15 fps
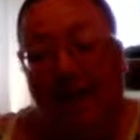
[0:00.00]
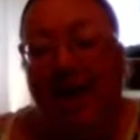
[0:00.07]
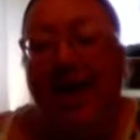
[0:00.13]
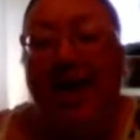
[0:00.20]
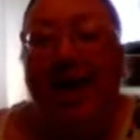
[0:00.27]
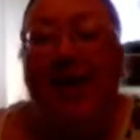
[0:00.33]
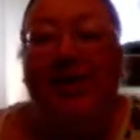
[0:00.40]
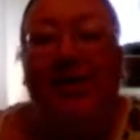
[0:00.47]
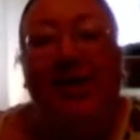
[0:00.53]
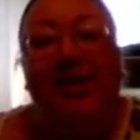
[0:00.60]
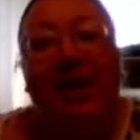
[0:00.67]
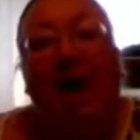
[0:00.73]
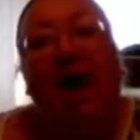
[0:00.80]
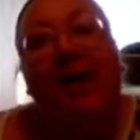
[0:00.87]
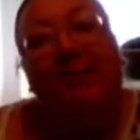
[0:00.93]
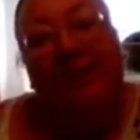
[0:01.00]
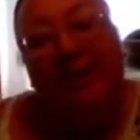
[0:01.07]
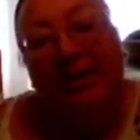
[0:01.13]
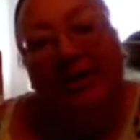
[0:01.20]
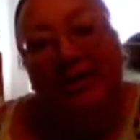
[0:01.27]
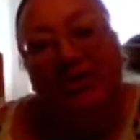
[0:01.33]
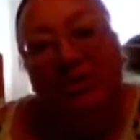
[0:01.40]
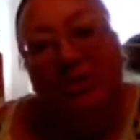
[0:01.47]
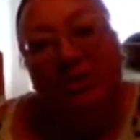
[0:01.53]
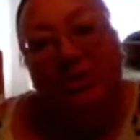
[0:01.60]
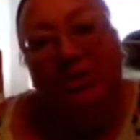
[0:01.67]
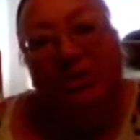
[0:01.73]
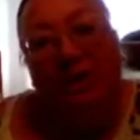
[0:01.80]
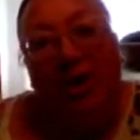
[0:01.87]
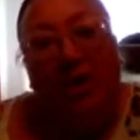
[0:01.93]
and then I'm going to
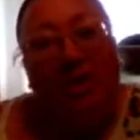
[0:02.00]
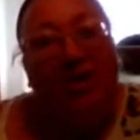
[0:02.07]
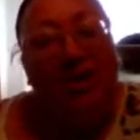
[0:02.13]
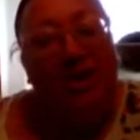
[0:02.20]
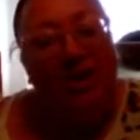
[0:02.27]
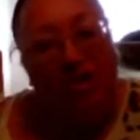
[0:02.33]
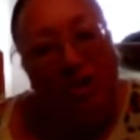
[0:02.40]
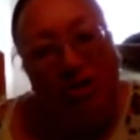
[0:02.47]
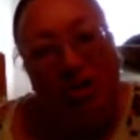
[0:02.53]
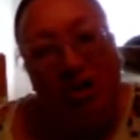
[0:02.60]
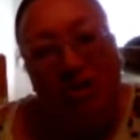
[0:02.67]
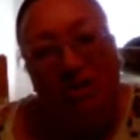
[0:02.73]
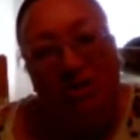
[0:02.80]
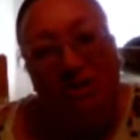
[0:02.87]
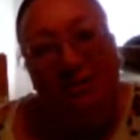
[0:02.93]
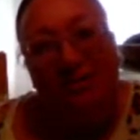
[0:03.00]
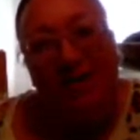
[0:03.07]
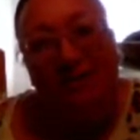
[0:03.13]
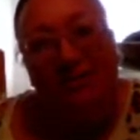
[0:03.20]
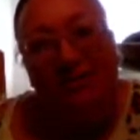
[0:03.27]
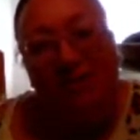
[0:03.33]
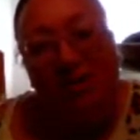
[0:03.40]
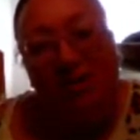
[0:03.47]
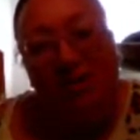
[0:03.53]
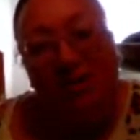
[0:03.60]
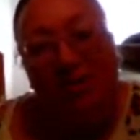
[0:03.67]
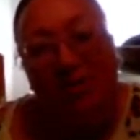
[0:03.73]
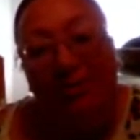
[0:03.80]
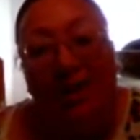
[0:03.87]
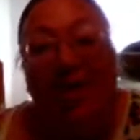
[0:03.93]
do the introduction sentence with
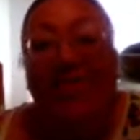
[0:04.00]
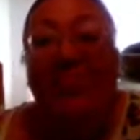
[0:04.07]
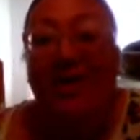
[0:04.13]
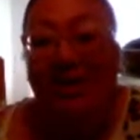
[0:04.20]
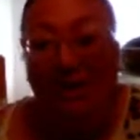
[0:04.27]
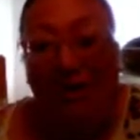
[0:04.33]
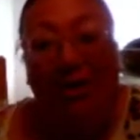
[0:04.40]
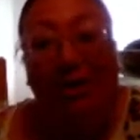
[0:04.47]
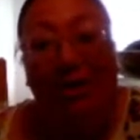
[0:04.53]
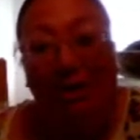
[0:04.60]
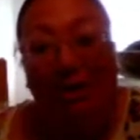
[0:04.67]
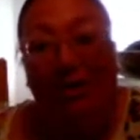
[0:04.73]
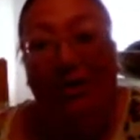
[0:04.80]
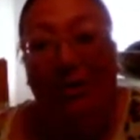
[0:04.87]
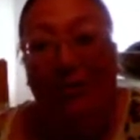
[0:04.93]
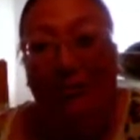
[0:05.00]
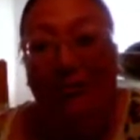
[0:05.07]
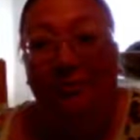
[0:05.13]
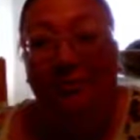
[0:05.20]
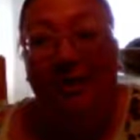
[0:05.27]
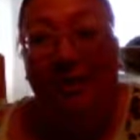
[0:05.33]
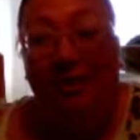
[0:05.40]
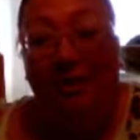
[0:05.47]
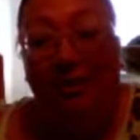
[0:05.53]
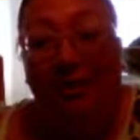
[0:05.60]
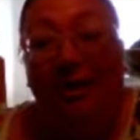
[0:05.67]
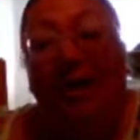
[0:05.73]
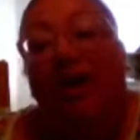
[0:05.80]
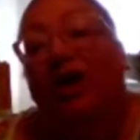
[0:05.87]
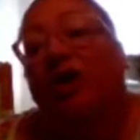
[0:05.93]
you, and then you're going to go from there.
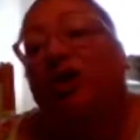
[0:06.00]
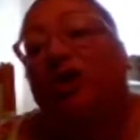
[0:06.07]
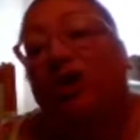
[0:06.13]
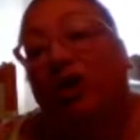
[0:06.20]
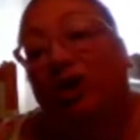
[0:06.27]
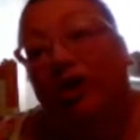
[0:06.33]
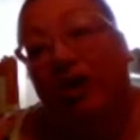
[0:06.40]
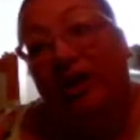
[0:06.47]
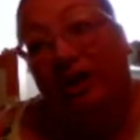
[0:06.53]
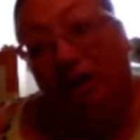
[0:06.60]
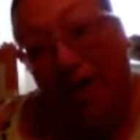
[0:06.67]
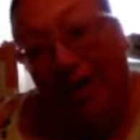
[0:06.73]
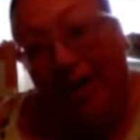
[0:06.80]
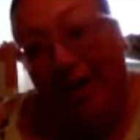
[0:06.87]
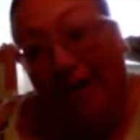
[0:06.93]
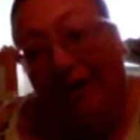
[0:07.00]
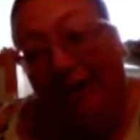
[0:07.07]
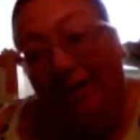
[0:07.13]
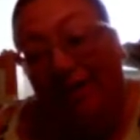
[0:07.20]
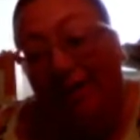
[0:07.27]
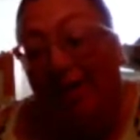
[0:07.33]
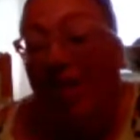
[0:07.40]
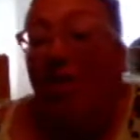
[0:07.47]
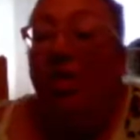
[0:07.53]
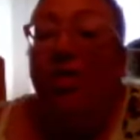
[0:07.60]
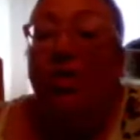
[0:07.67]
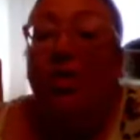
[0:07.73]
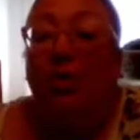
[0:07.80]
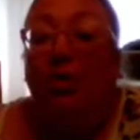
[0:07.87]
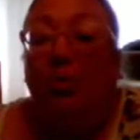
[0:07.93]
You're going to create
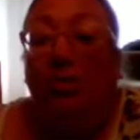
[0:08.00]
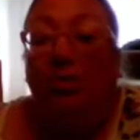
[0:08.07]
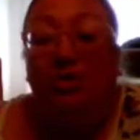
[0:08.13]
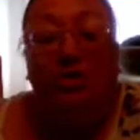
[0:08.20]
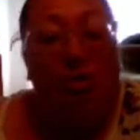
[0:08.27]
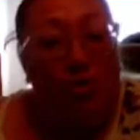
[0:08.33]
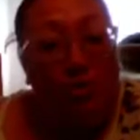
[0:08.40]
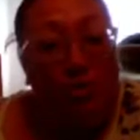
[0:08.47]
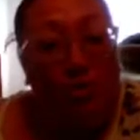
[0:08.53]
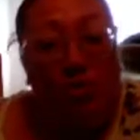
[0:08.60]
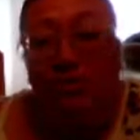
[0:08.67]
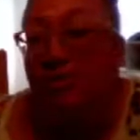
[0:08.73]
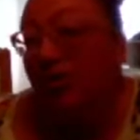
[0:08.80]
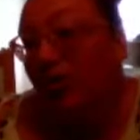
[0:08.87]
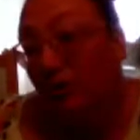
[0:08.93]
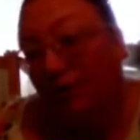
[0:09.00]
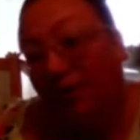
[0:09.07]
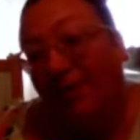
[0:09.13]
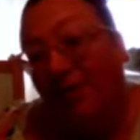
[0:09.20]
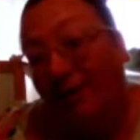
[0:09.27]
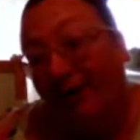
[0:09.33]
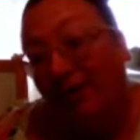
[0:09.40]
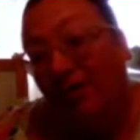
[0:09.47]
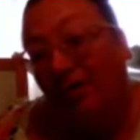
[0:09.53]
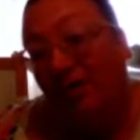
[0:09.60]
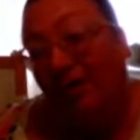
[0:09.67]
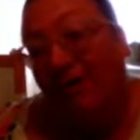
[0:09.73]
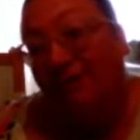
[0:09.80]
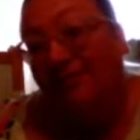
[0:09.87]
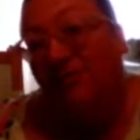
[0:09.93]
the 2 to 3
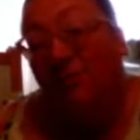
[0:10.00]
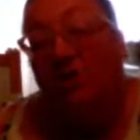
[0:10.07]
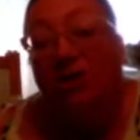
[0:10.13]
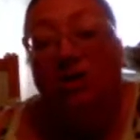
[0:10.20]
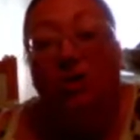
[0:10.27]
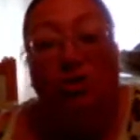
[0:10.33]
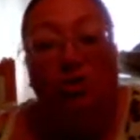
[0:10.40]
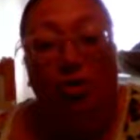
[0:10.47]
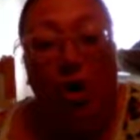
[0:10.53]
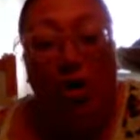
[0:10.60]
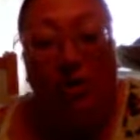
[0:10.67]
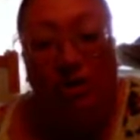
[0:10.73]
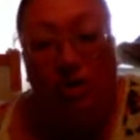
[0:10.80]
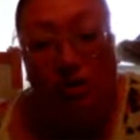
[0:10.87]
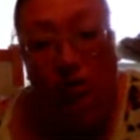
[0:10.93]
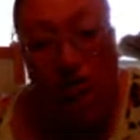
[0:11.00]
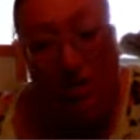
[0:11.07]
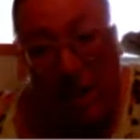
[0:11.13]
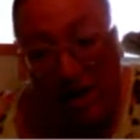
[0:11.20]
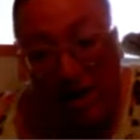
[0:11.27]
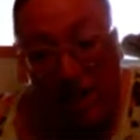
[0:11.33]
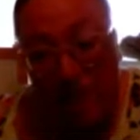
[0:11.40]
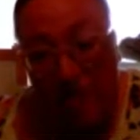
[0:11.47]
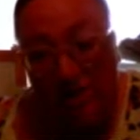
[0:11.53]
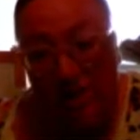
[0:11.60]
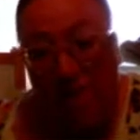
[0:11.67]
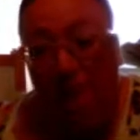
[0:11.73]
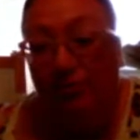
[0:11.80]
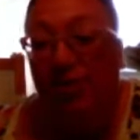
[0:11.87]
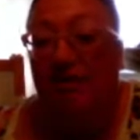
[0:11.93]
paragraphs with a strong introduction,
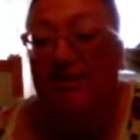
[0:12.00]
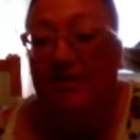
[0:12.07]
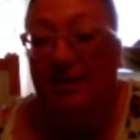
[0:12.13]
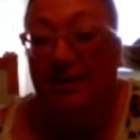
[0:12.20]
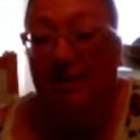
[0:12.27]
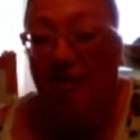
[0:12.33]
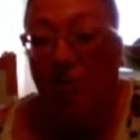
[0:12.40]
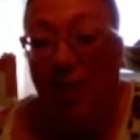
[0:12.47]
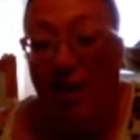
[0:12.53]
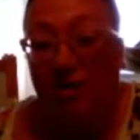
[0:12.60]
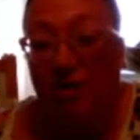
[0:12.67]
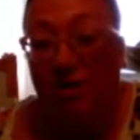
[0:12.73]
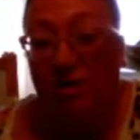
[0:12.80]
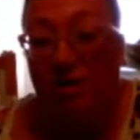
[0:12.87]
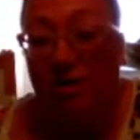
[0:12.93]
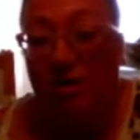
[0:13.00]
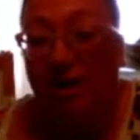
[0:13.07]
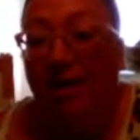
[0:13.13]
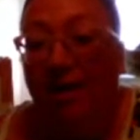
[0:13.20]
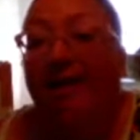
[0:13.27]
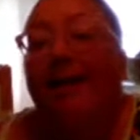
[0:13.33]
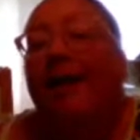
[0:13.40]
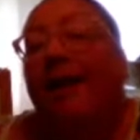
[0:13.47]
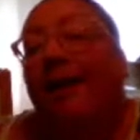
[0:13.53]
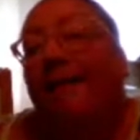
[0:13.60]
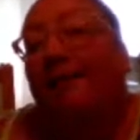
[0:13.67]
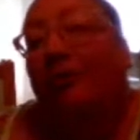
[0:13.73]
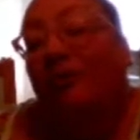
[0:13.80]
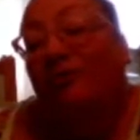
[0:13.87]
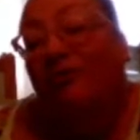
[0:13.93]
restating the question,
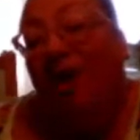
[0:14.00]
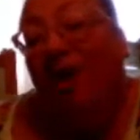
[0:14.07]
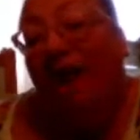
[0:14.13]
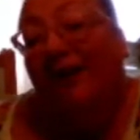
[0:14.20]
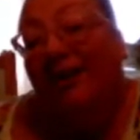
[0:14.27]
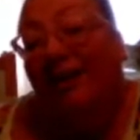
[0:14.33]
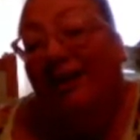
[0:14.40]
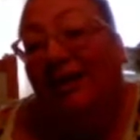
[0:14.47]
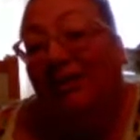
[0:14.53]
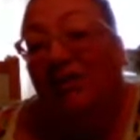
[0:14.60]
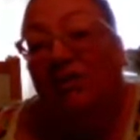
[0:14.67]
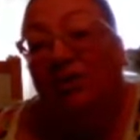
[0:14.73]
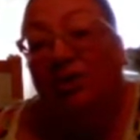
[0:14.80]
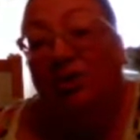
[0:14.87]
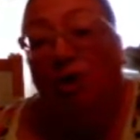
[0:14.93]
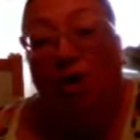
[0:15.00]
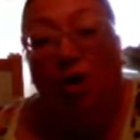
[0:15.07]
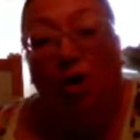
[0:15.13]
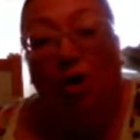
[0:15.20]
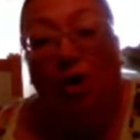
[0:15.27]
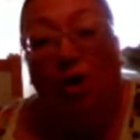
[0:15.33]
providing your